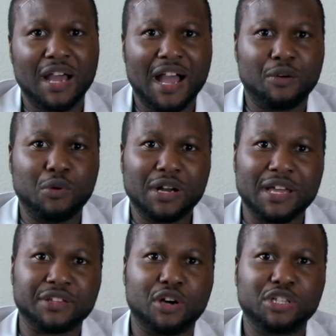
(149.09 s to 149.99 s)
I work
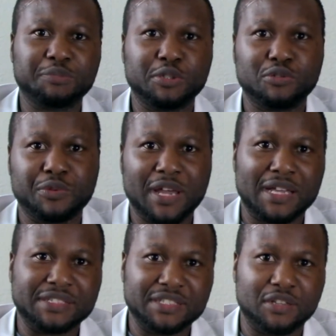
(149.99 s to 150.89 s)
at the hospital where I
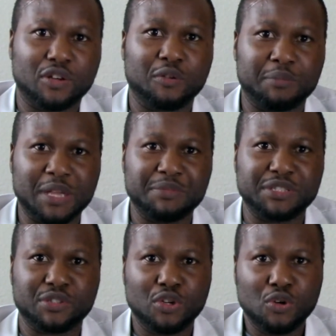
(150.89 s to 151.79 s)
see a lot of babies